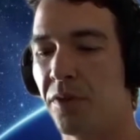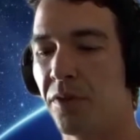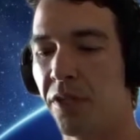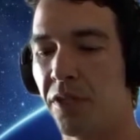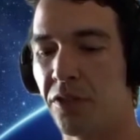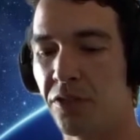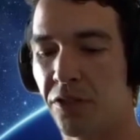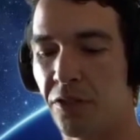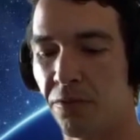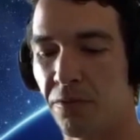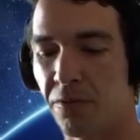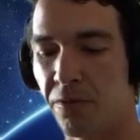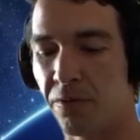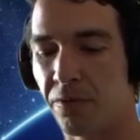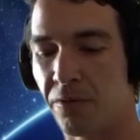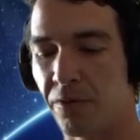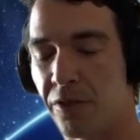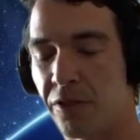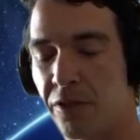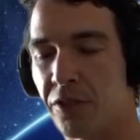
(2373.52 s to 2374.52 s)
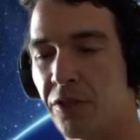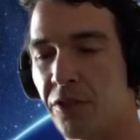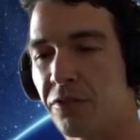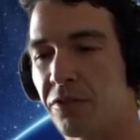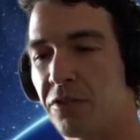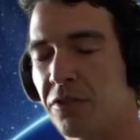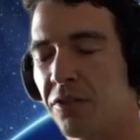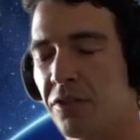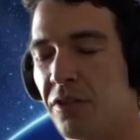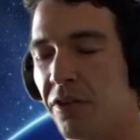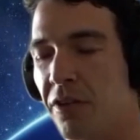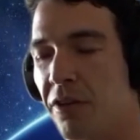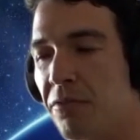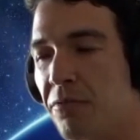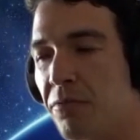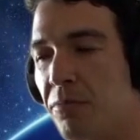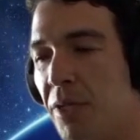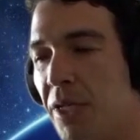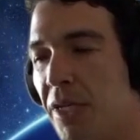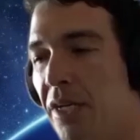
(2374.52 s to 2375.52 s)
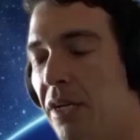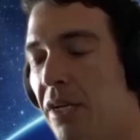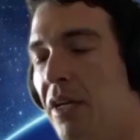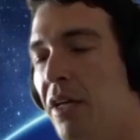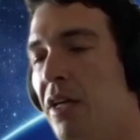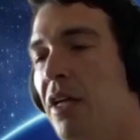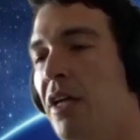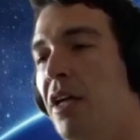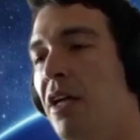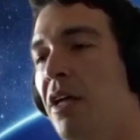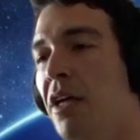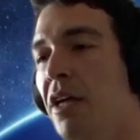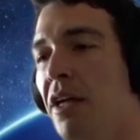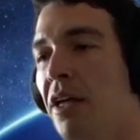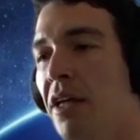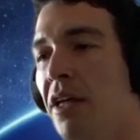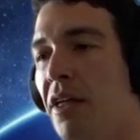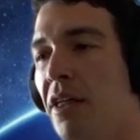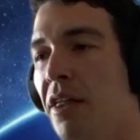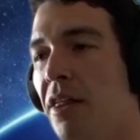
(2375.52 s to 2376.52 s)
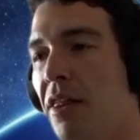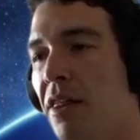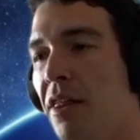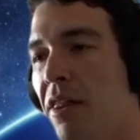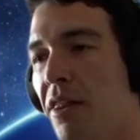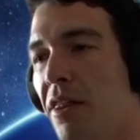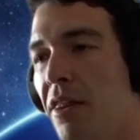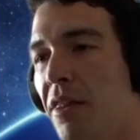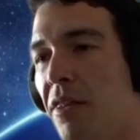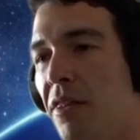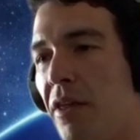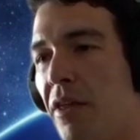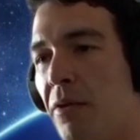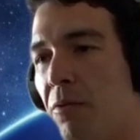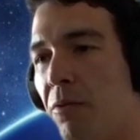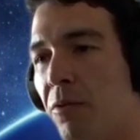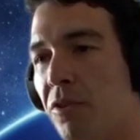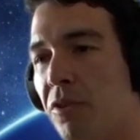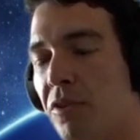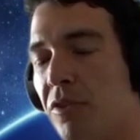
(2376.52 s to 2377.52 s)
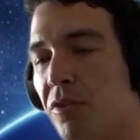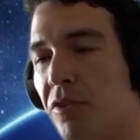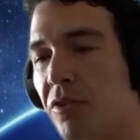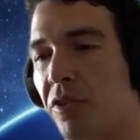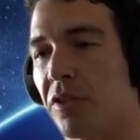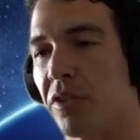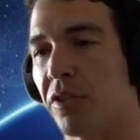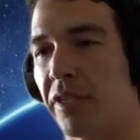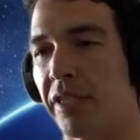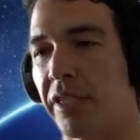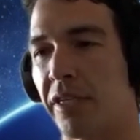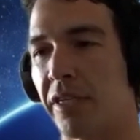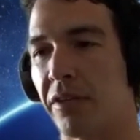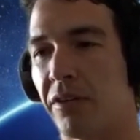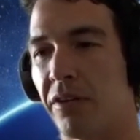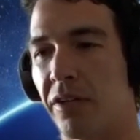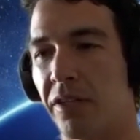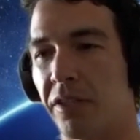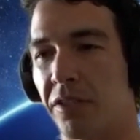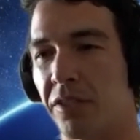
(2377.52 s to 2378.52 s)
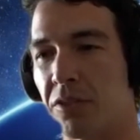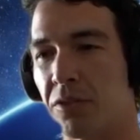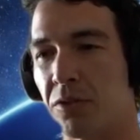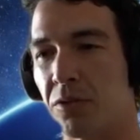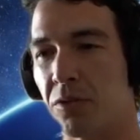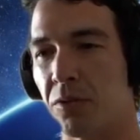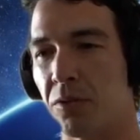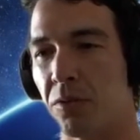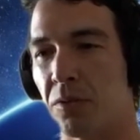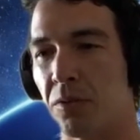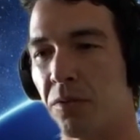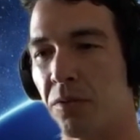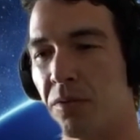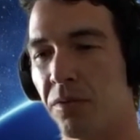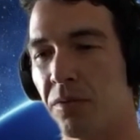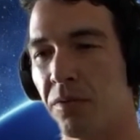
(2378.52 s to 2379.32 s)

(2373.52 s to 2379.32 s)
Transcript: these different versions of me that were still clinging on to